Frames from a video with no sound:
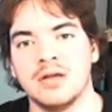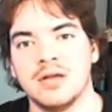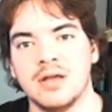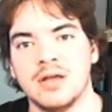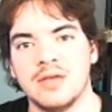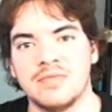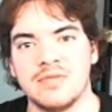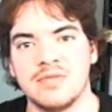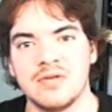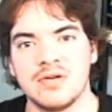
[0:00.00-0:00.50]
If
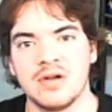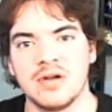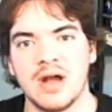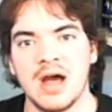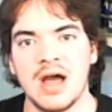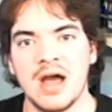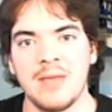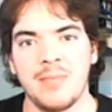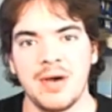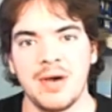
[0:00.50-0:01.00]
you're an
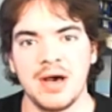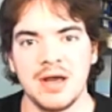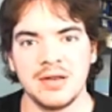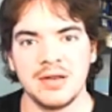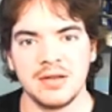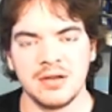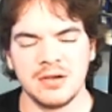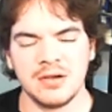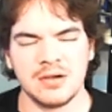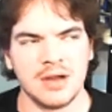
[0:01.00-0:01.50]
iPod
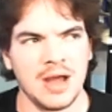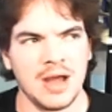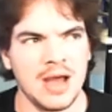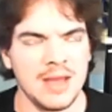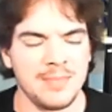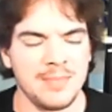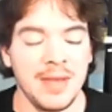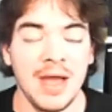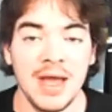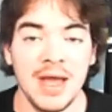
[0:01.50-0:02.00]
or
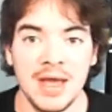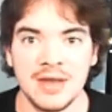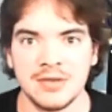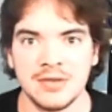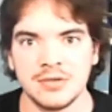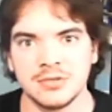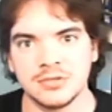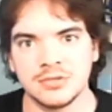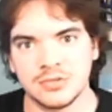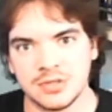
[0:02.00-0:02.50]
iPad
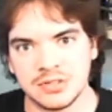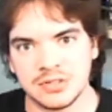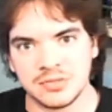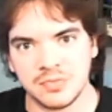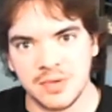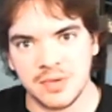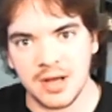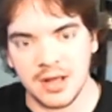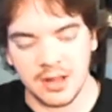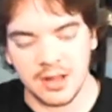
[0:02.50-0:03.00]
user as
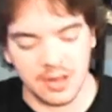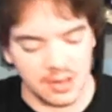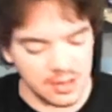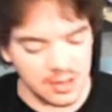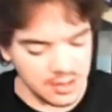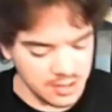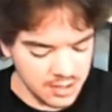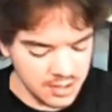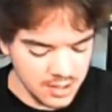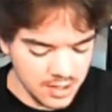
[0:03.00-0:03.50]
well,
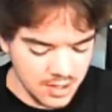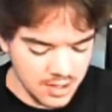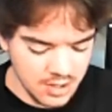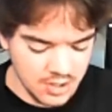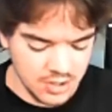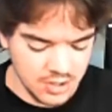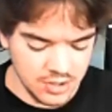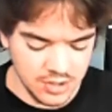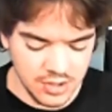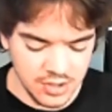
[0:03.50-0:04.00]

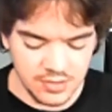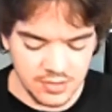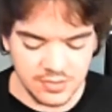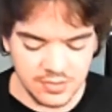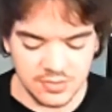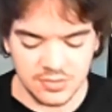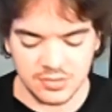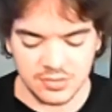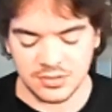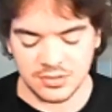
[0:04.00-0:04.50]

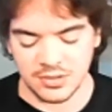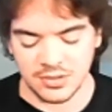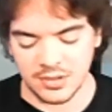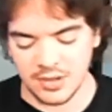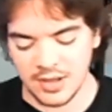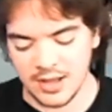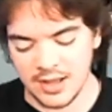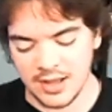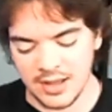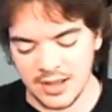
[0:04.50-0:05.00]
you
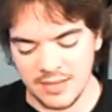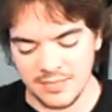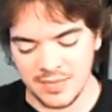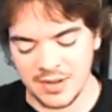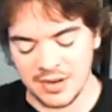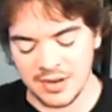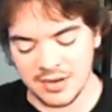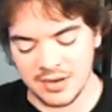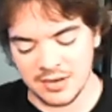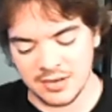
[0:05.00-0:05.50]
have
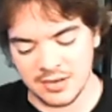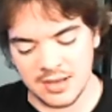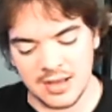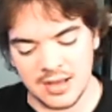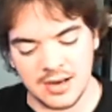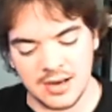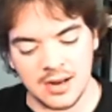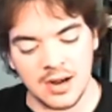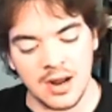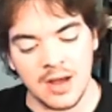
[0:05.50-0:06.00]
been getting
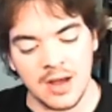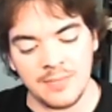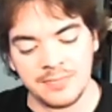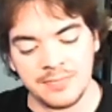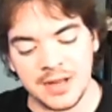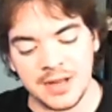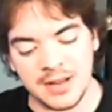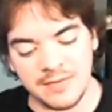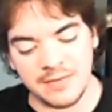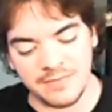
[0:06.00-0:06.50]
an
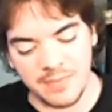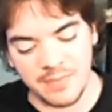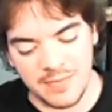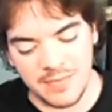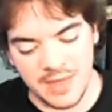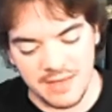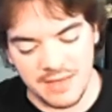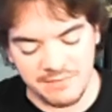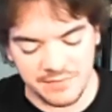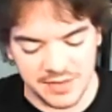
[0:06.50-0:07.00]
update from
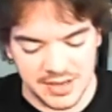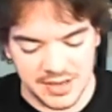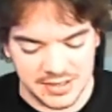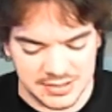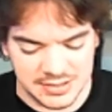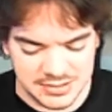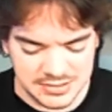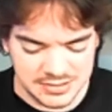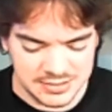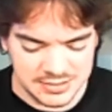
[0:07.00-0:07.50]
Netflix
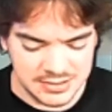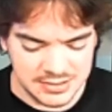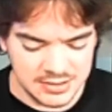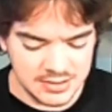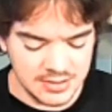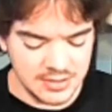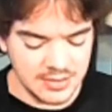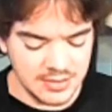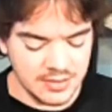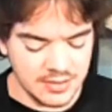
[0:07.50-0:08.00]

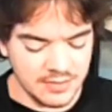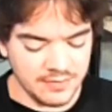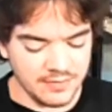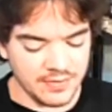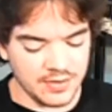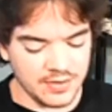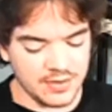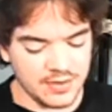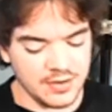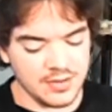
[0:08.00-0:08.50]

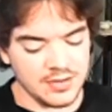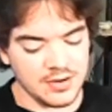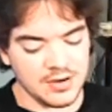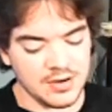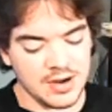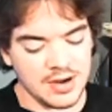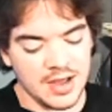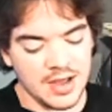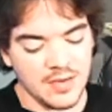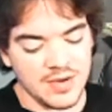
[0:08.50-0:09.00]
for their
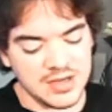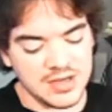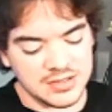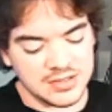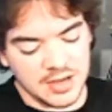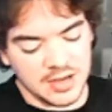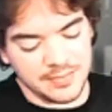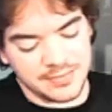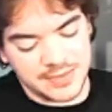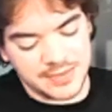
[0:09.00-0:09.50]
iOS
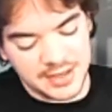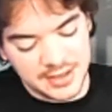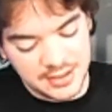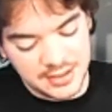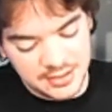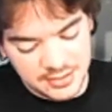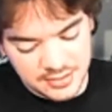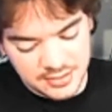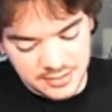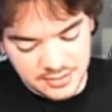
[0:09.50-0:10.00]
update
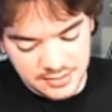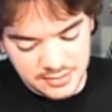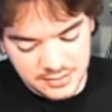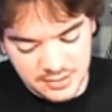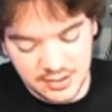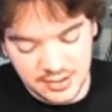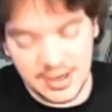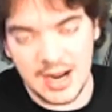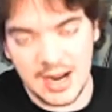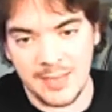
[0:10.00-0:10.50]
or
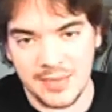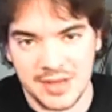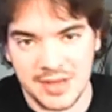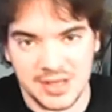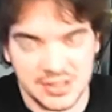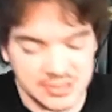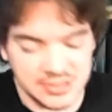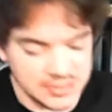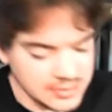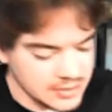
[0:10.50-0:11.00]

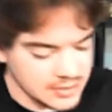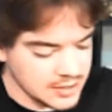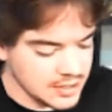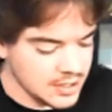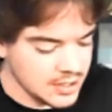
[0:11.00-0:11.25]
application.